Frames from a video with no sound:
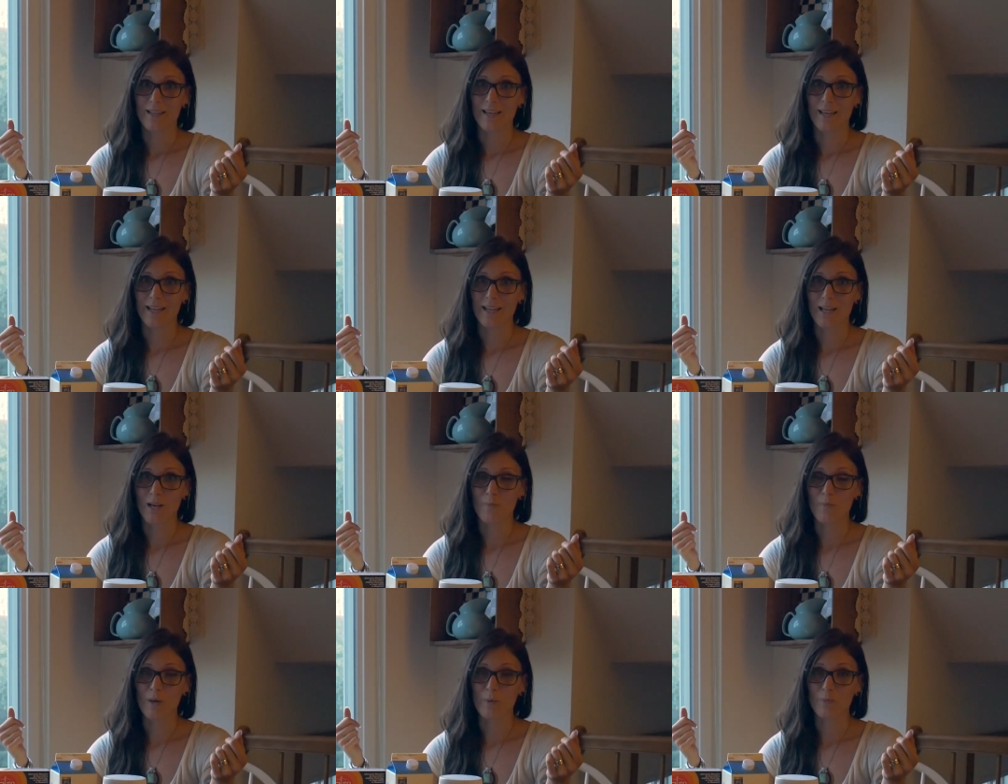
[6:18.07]
and
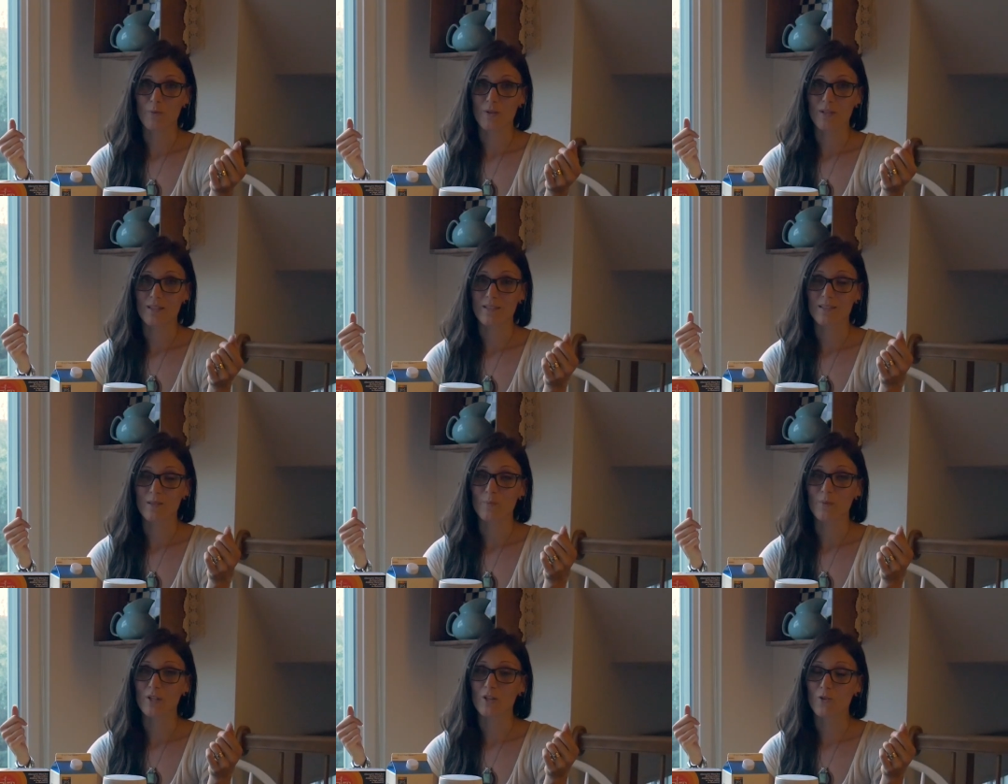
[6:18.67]
come up with
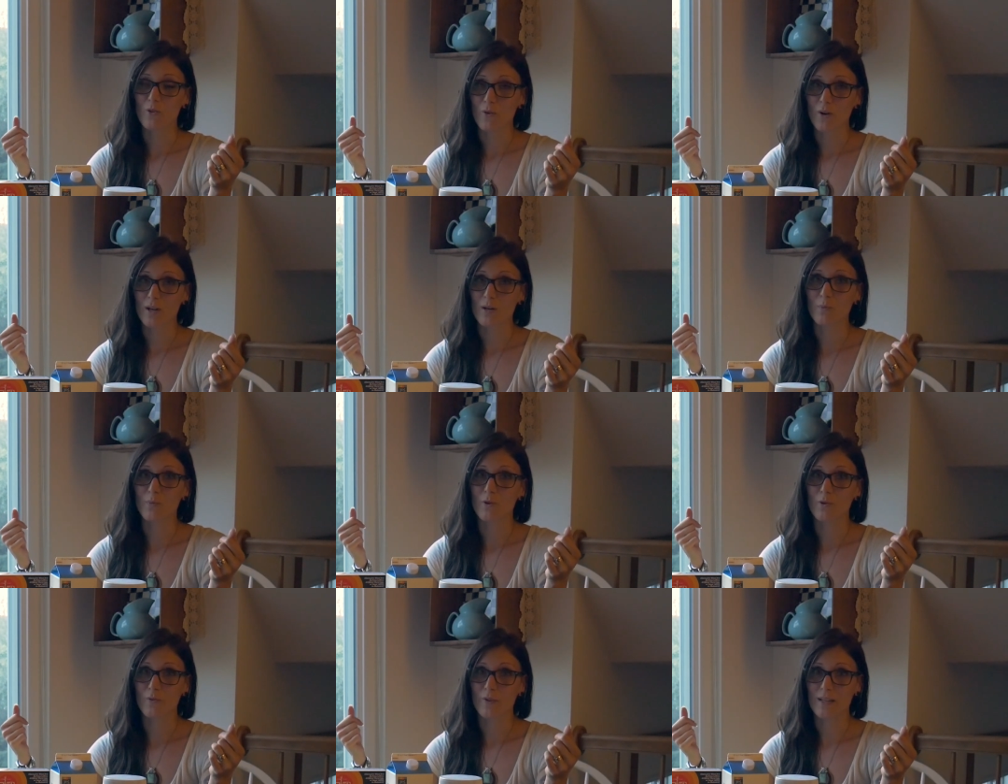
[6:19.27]
some
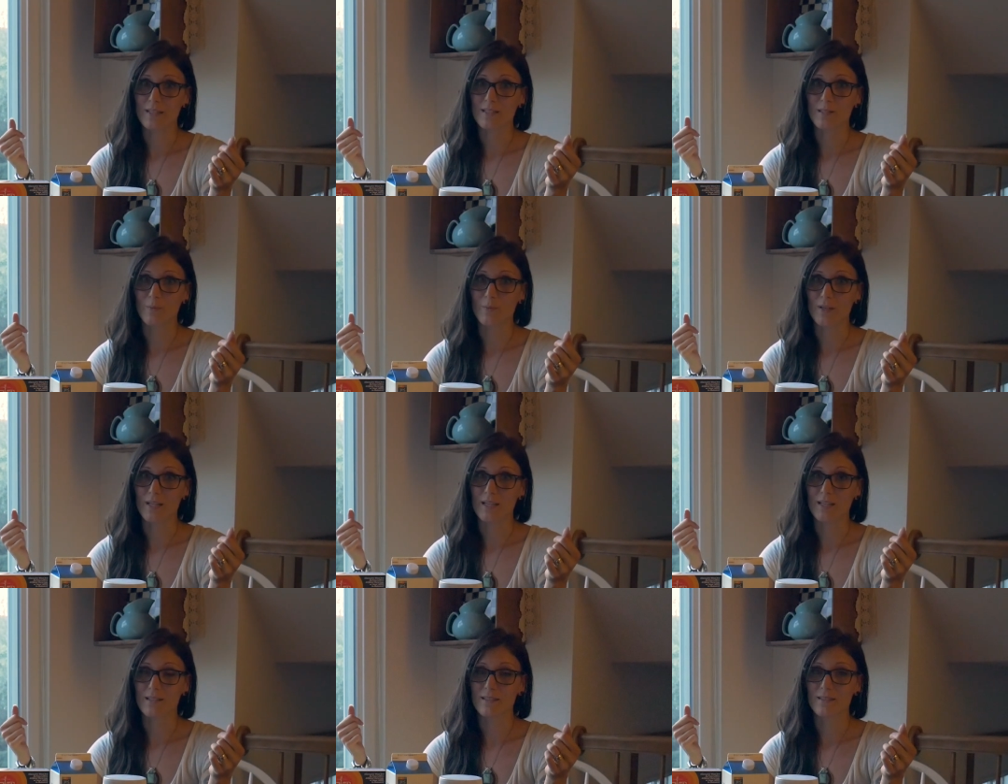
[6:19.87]
incredible
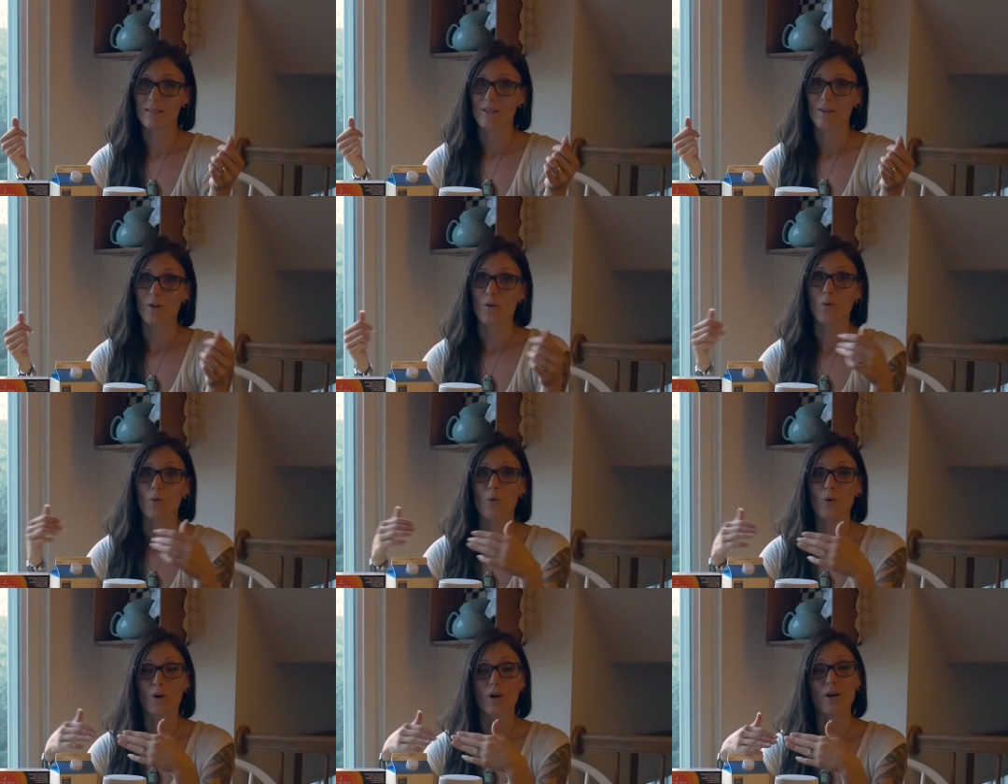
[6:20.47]
recipes
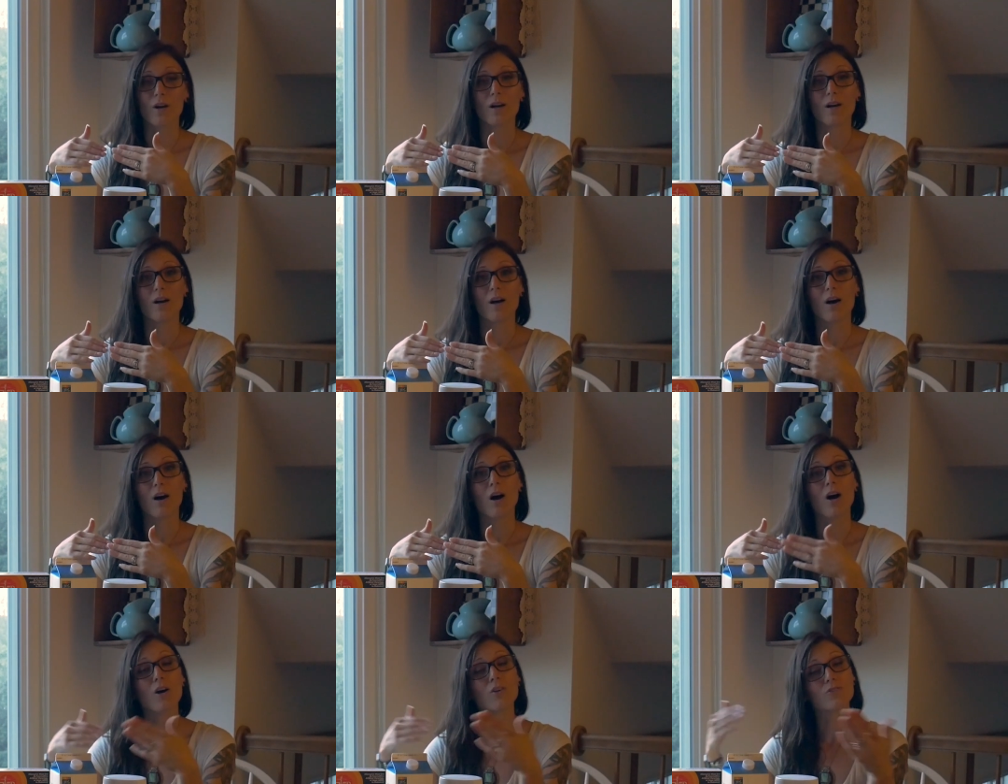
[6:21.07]
or
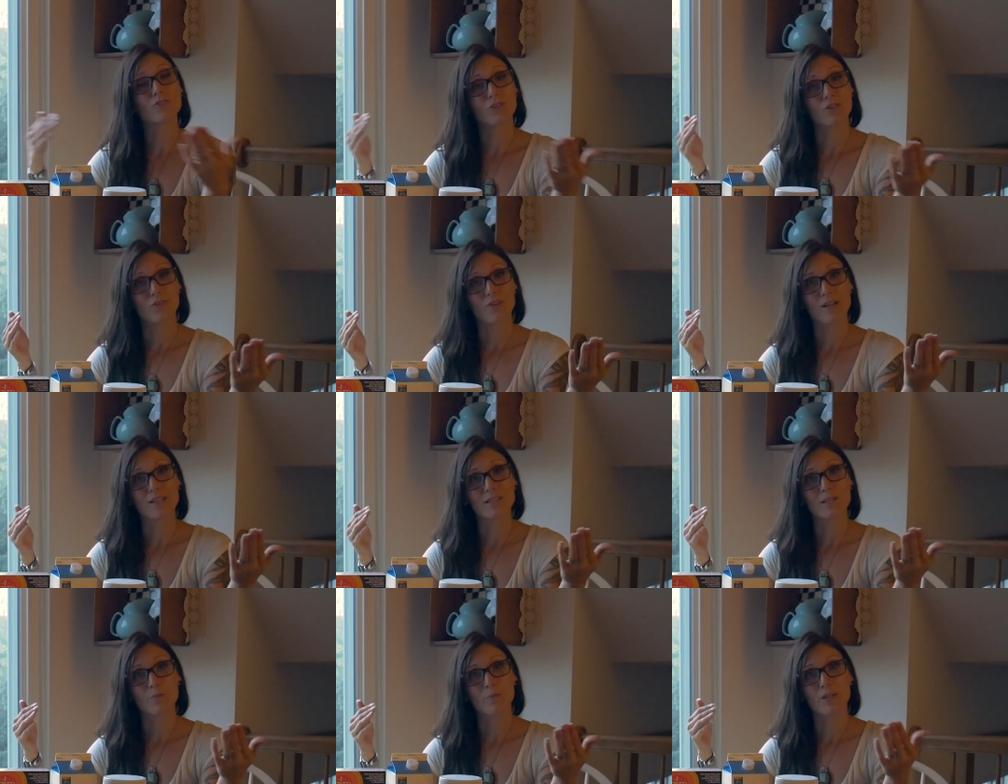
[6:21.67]
alter
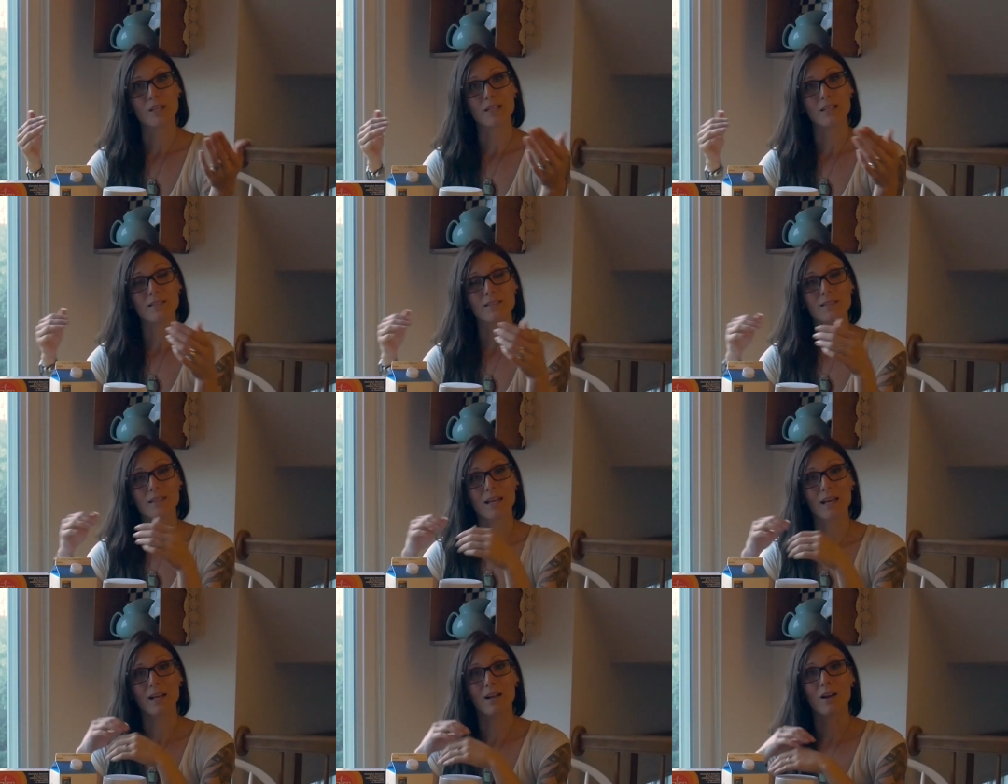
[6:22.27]

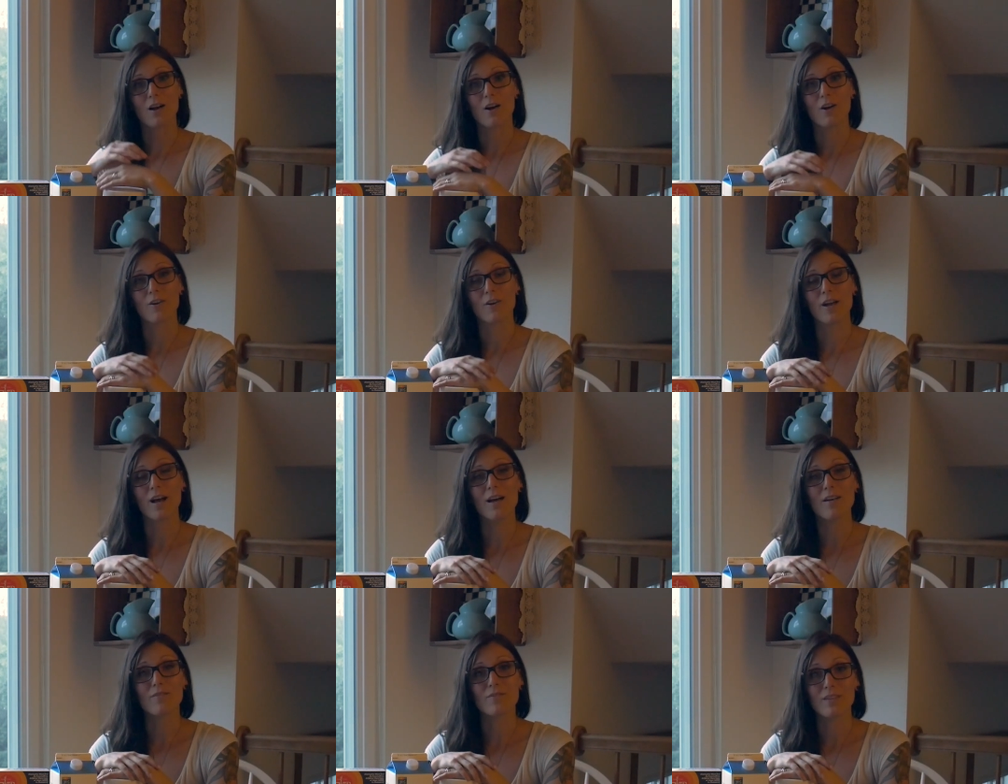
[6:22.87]
recipes that are
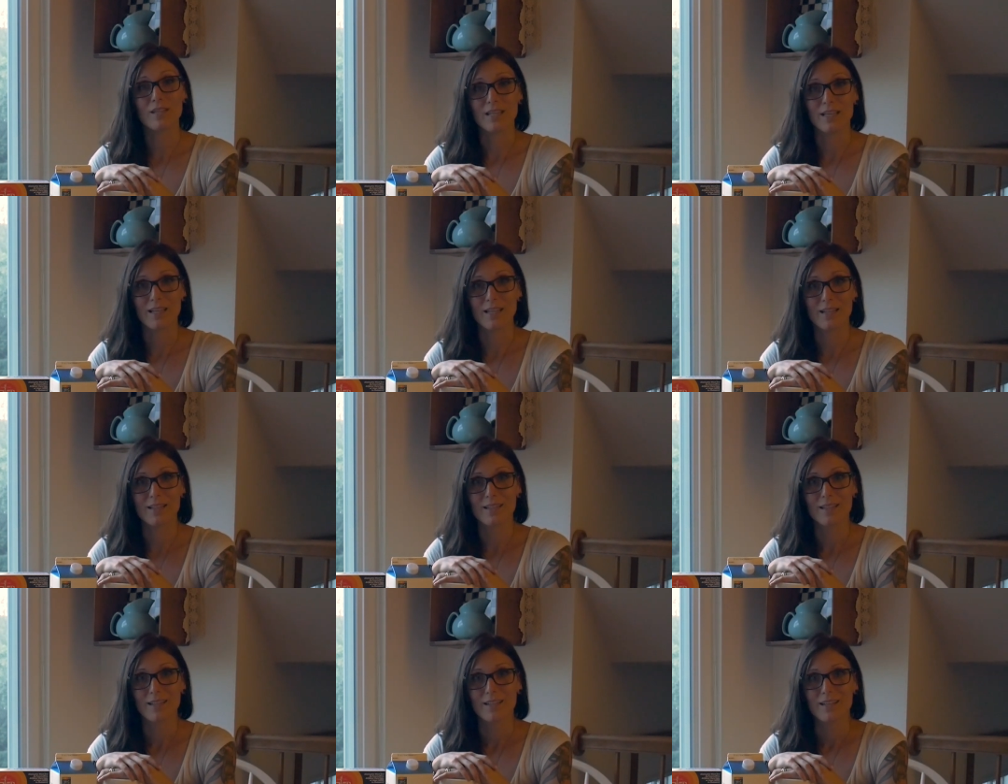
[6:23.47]
not
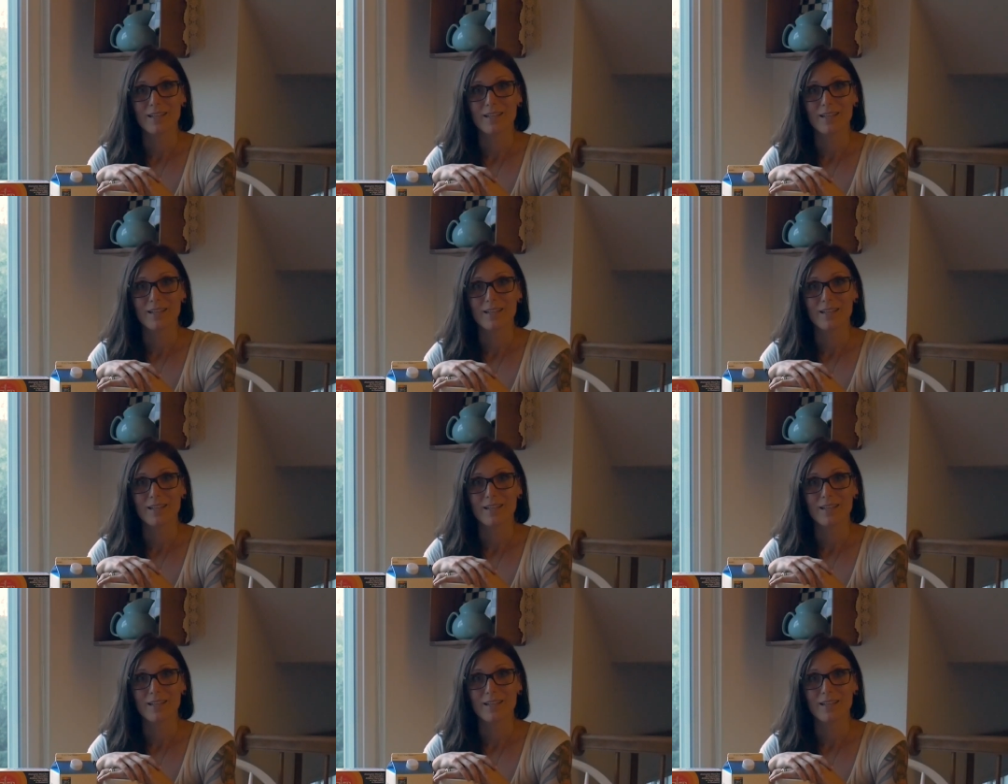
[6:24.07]
vegan